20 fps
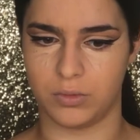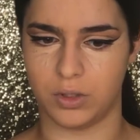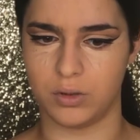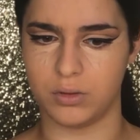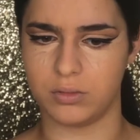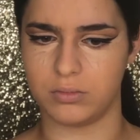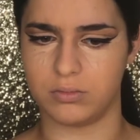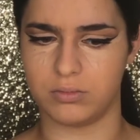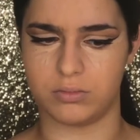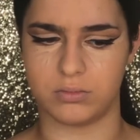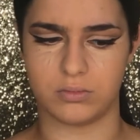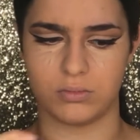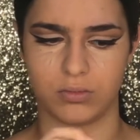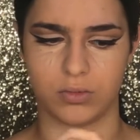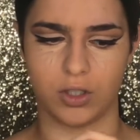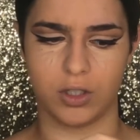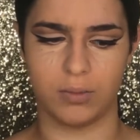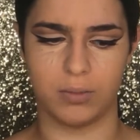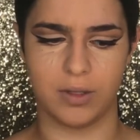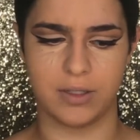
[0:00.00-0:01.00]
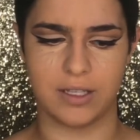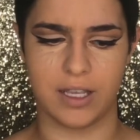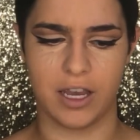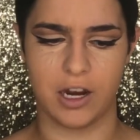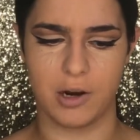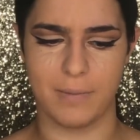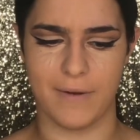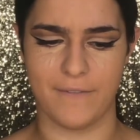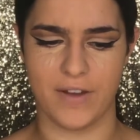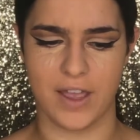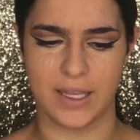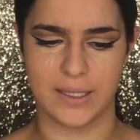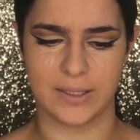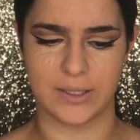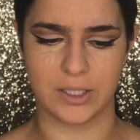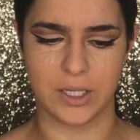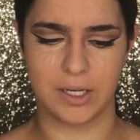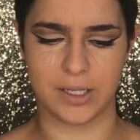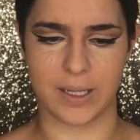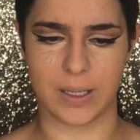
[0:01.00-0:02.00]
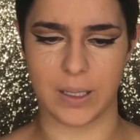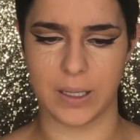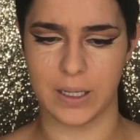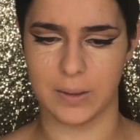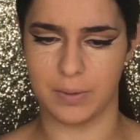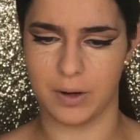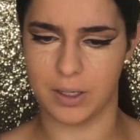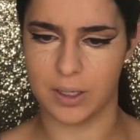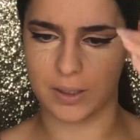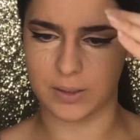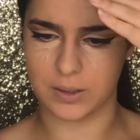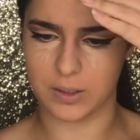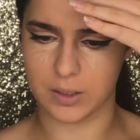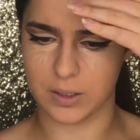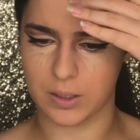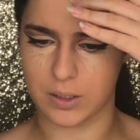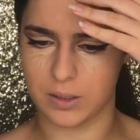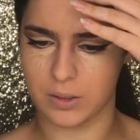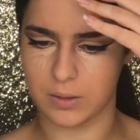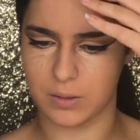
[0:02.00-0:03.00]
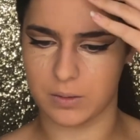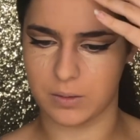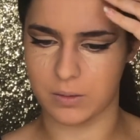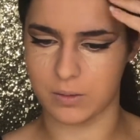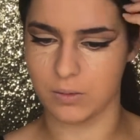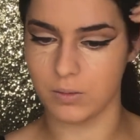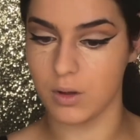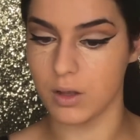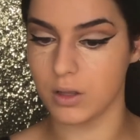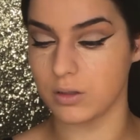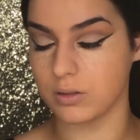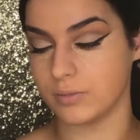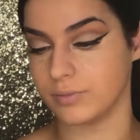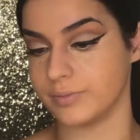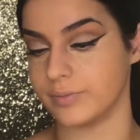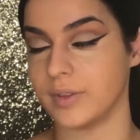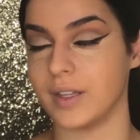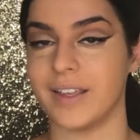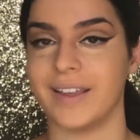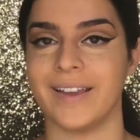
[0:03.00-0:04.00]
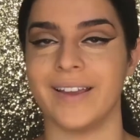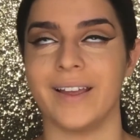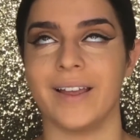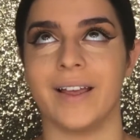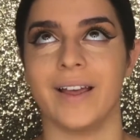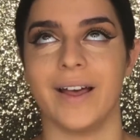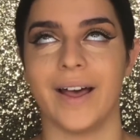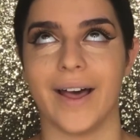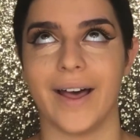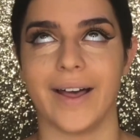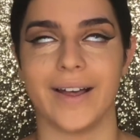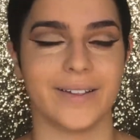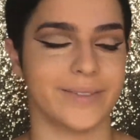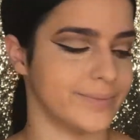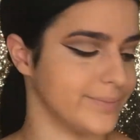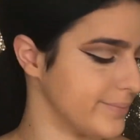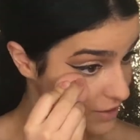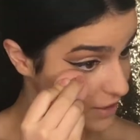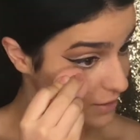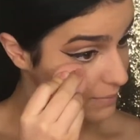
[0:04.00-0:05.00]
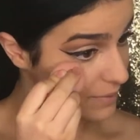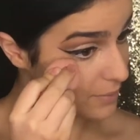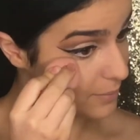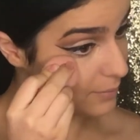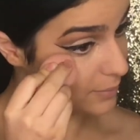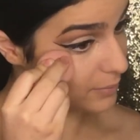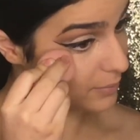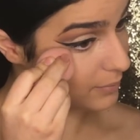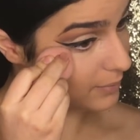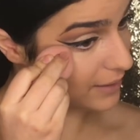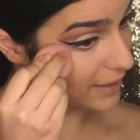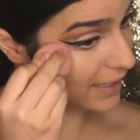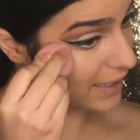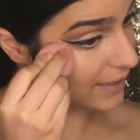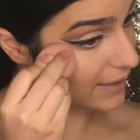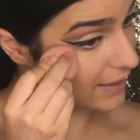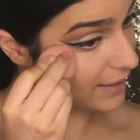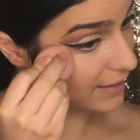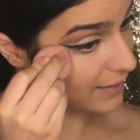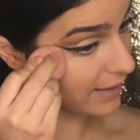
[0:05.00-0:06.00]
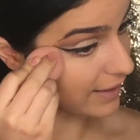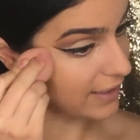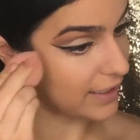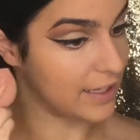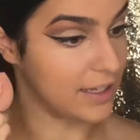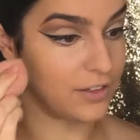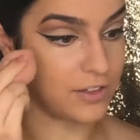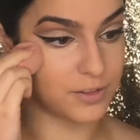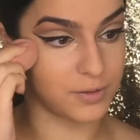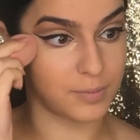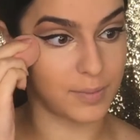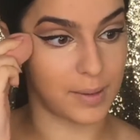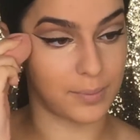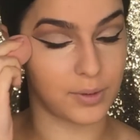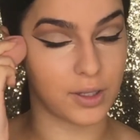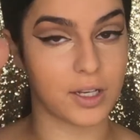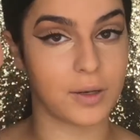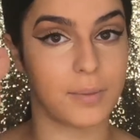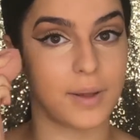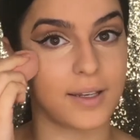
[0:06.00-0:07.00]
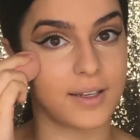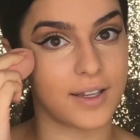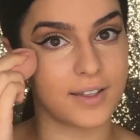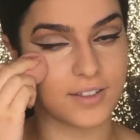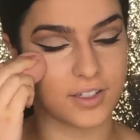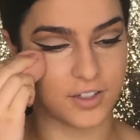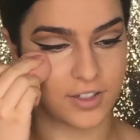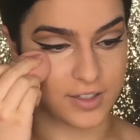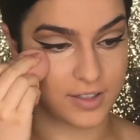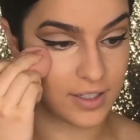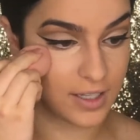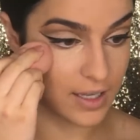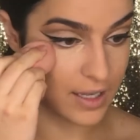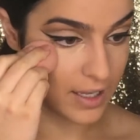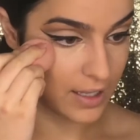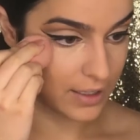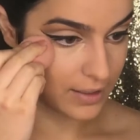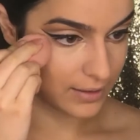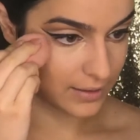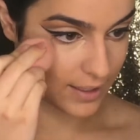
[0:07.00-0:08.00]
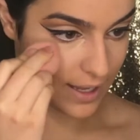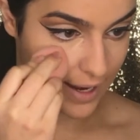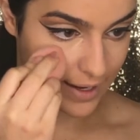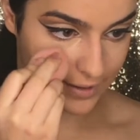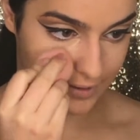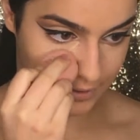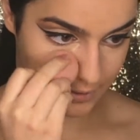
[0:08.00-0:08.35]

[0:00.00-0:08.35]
Ooh, there's a hair on my face. Don't get any product on it. Ooh. Just going to be blending that in just with my beauty blender, so just light